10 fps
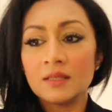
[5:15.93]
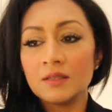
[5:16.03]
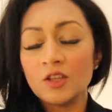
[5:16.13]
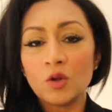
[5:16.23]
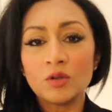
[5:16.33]

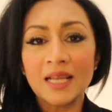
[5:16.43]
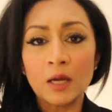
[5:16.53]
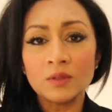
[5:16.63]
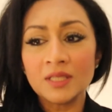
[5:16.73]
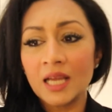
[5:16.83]
you know,
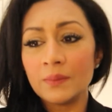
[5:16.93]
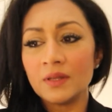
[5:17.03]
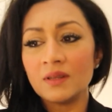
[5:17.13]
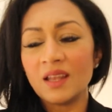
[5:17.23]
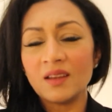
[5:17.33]
downtime
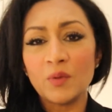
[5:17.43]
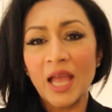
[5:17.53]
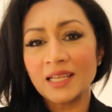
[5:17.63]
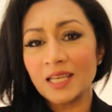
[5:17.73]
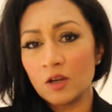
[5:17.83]
and we
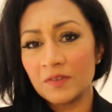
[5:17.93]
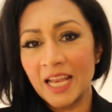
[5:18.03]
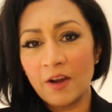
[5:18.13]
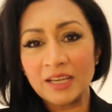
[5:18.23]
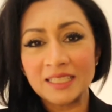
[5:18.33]
act out of
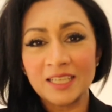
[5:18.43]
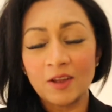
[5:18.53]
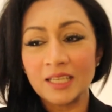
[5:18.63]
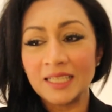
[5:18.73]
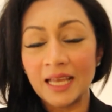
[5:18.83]
character now
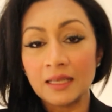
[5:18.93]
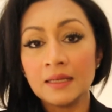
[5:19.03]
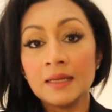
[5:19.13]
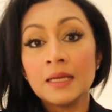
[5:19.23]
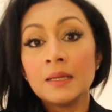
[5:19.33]
and
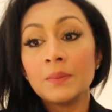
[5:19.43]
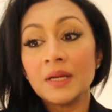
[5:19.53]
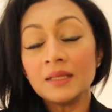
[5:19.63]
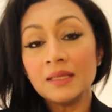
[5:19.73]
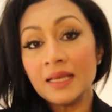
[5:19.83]
again.
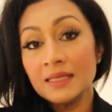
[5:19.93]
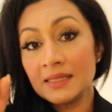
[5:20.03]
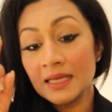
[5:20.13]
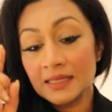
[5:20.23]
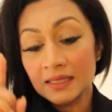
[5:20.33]
But
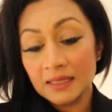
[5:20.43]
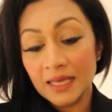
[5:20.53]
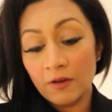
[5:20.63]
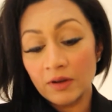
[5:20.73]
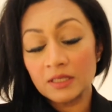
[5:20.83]
unless it's a
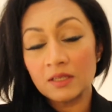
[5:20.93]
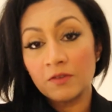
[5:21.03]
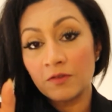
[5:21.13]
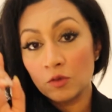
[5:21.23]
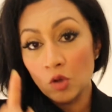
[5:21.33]
character
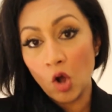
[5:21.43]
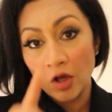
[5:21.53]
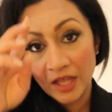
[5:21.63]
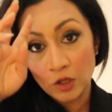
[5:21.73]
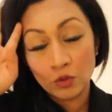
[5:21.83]

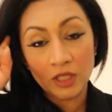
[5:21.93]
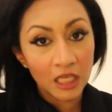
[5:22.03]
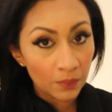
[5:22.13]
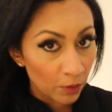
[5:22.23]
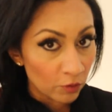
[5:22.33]
flaw that you
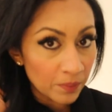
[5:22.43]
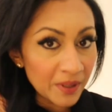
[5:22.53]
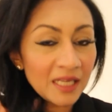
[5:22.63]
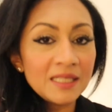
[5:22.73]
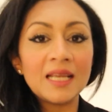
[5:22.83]
keep on
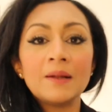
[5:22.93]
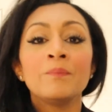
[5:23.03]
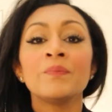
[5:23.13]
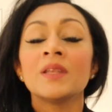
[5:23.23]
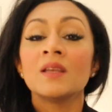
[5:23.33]

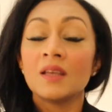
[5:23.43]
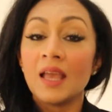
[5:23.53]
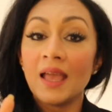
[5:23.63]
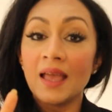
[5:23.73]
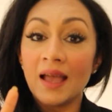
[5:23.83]
repeating,
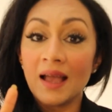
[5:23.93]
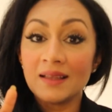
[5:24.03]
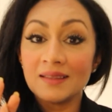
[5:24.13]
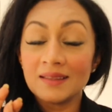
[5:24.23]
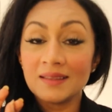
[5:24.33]

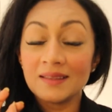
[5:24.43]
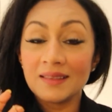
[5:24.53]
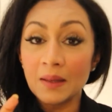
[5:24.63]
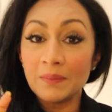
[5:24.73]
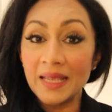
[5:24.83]

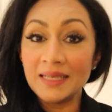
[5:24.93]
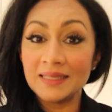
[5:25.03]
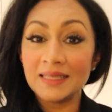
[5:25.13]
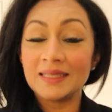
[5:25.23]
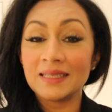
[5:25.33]
that makes
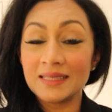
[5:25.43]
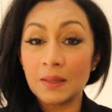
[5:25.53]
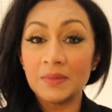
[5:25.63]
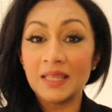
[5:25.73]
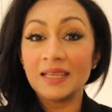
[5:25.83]
it
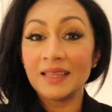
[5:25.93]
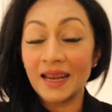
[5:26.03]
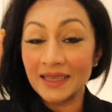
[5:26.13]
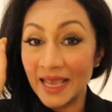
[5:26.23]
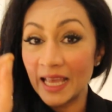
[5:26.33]
something that
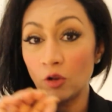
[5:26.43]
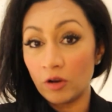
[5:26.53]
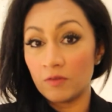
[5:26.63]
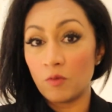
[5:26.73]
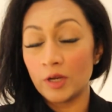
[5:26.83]
I cannot
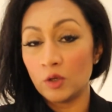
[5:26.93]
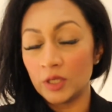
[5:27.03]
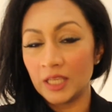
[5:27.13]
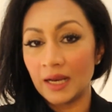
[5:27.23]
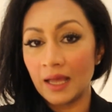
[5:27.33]
avoid
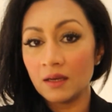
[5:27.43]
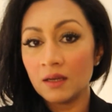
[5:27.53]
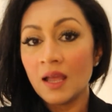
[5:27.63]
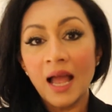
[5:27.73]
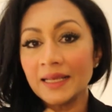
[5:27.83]
looking at,
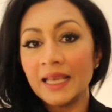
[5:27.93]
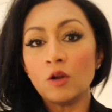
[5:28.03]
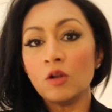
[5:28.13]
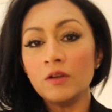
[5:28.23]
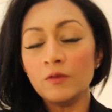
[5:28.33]
I
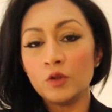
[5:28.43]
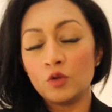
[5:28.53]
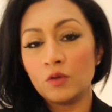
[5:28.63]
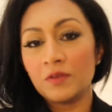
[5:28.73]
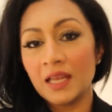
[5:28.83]
cannot live with
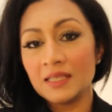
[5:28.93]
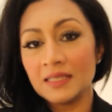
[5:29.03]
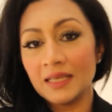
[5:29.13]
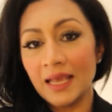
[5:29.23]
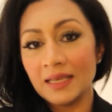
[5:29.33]
you if that is
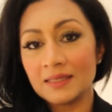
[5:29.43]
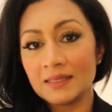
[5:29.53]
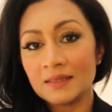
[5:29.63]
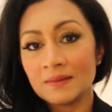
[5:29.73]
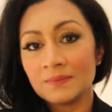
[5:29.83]
the case.